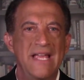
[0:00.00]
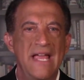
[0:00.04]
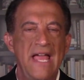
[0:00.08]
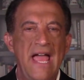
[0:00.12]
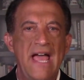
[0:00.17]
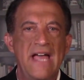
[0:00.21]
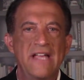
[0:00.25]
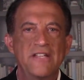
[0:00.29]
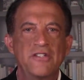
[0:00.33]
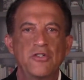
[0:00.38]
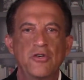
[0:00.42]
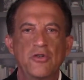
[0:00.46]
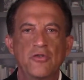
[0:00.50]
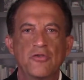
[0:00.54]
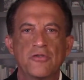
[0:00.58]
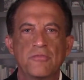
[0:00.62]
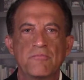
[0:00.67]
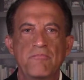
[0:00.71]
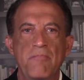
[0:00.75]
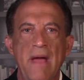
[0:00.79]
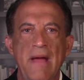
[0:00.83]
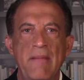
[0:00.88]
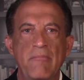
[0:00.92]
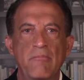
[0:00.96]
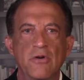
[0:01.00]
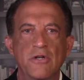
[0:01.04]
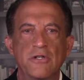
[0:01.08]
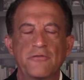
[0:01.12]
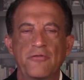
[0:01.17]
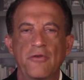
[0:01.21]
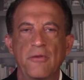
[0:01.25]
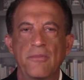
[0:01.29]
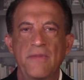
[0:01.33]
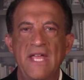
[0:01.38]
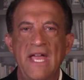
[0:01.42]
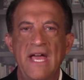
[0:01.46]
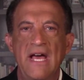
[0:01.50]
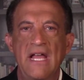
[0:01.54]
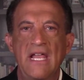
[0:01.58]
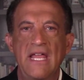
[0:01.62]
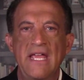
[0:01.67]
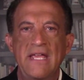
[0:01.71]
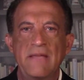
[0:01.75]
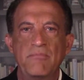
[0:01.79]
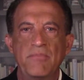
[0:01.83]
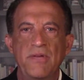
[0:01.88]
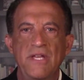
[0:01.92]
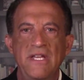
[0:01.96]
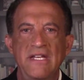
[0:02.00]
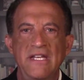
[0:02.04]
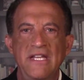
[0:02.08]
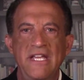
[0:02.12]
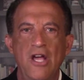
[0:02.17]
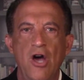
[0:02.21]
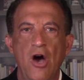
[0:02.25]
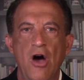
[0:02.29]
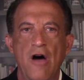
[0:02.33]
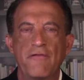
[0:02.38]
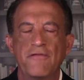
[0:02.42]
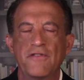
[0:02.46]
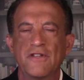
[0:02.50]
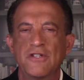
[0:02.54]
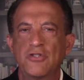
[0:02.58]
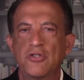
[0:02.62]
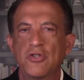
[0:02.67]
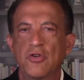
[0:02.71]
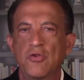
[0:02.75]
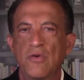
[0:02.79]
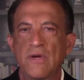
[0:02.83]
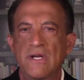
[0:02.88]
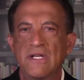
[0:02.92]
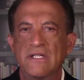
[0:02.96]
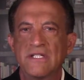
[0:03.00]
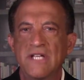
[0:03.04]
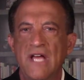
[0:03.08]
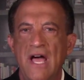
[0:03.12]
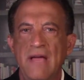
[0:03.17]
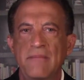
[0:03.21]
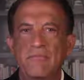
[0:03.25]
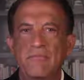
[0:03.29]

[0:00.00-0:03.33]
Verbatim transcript: has used members from the LAPD, often two at a time,